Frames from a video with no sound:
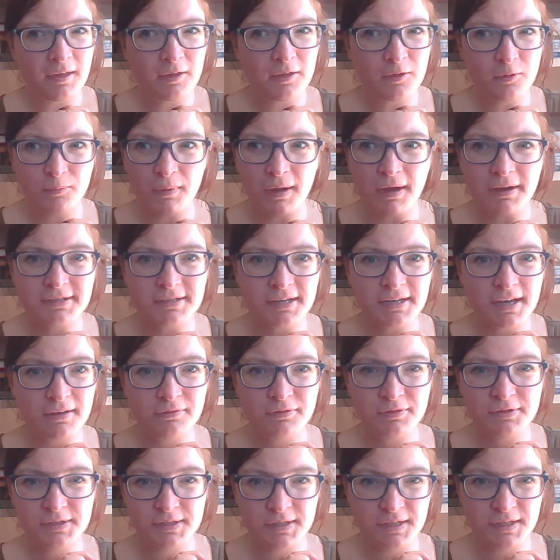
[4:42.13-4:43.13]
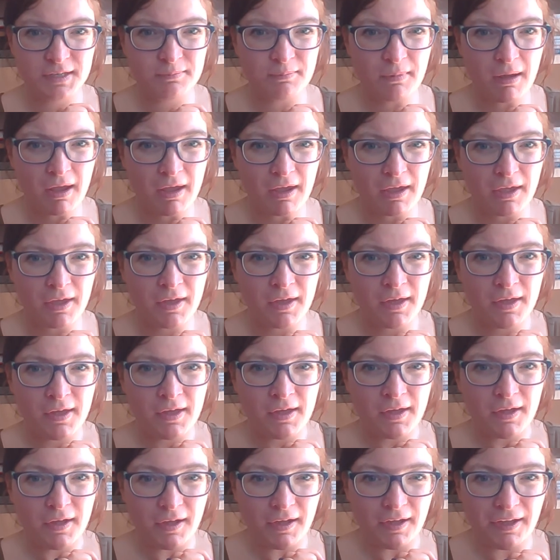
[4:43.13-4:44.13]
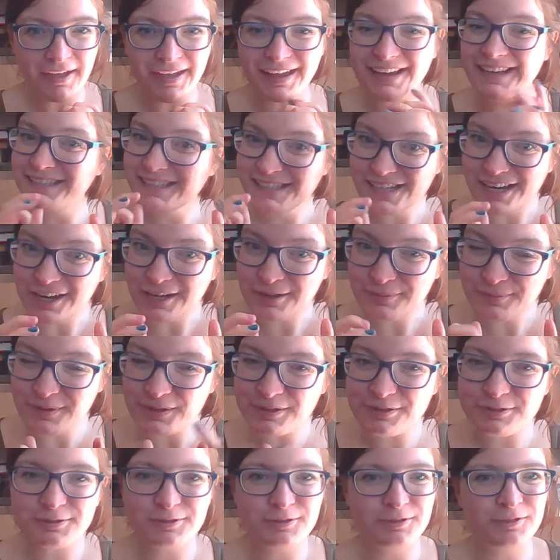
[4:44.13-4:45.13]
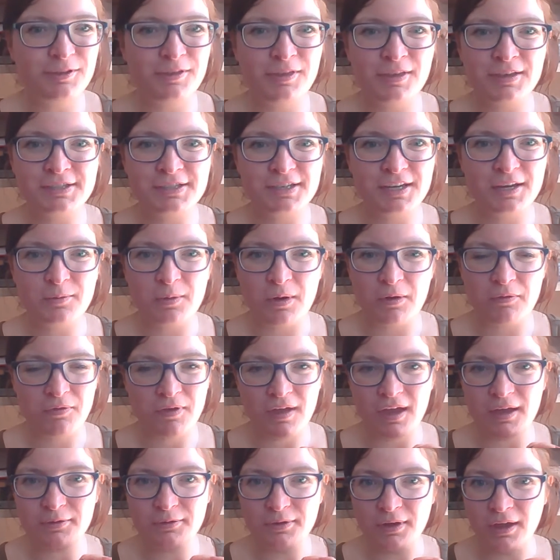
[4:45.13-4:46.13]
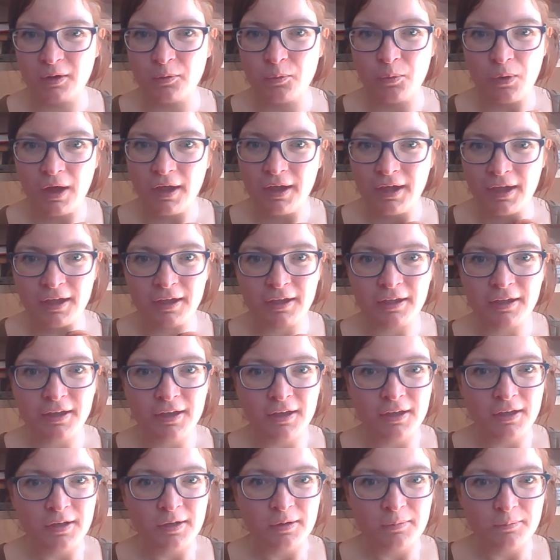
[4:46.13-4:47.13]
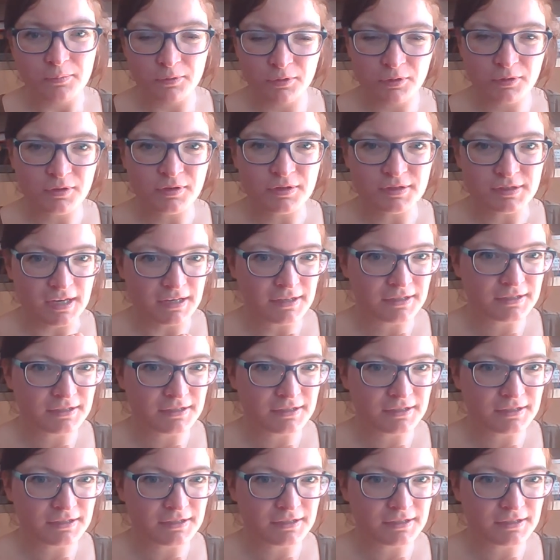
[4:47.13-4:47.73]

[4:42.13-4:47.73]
You might have seen my excitement earlier this year when I found a YA book